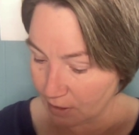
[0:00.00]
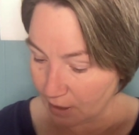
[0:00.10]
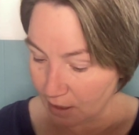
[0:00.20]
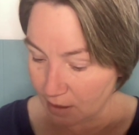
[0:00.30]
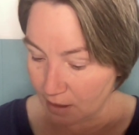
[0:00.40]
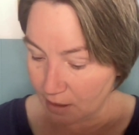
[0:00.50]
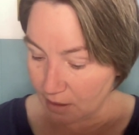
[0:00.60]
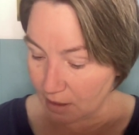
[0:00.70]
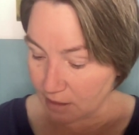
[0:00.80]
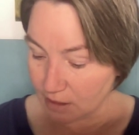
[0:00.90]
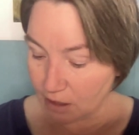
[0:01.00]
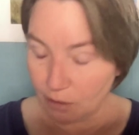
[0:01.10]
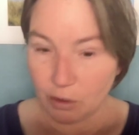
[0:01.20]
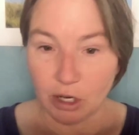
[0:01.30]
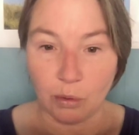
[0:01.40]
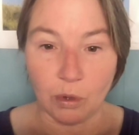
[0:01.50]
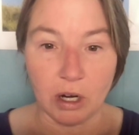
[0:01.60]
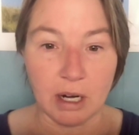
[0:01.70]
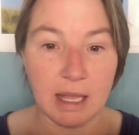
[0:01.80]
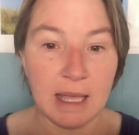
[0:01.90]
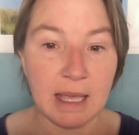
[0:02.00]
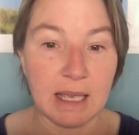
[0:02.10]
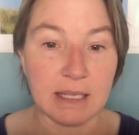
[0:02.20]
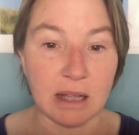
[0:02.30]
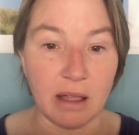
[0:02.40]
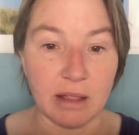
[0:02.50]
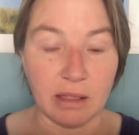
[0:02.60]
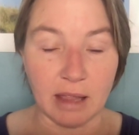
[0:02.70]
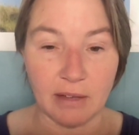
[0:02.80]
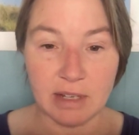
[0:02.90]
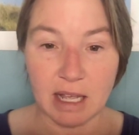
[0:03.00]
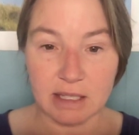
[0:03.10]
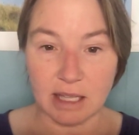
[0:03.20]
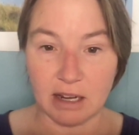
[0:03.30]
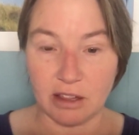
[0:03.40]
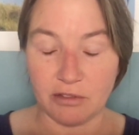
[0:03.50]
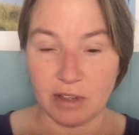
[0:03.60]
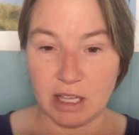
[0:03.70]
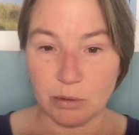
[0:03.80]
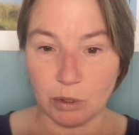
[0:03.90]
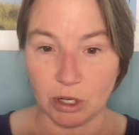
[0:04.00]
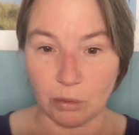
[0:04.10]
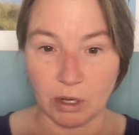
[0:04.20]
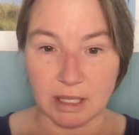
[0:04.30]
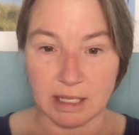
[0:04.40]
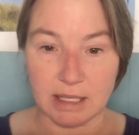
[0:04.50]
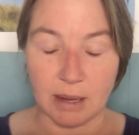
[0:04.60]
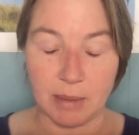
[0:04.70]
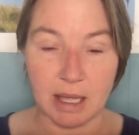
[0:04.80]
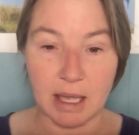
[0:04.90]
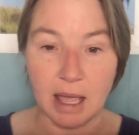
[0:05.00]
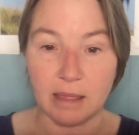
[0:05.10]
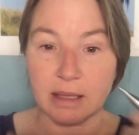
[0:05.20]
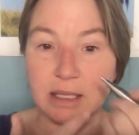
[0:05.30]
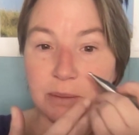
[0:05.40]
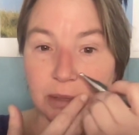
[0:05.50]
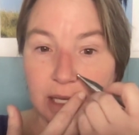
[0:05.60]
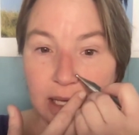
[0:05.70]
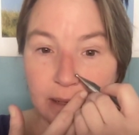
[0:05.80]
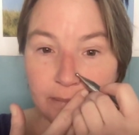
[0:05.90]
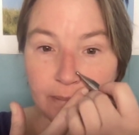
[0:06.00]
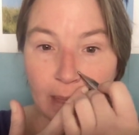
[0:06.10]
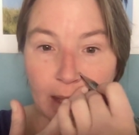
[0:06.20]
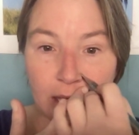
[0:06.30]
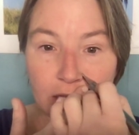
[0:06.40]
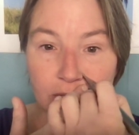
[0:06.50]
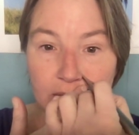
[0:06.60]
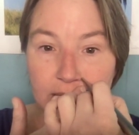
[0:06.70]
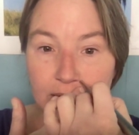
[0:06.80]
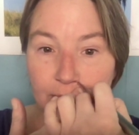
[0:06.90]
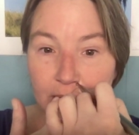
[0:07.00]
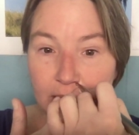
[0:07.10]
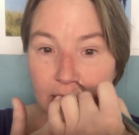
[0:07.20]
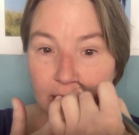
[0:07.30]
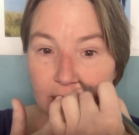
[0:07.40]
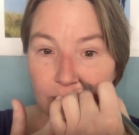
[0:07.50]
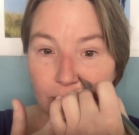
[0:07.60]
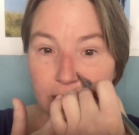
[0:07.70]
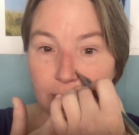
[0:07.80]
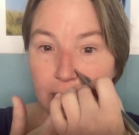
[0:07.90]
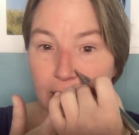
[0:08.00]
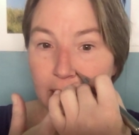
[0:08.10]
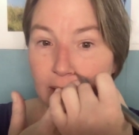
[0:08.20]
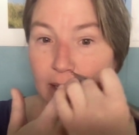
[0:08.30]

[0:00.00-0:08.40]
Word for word: Okay, next area we're going to work is on the left hand side of the face. We're going to work the stomach and the spleen. So the stomach is going to be in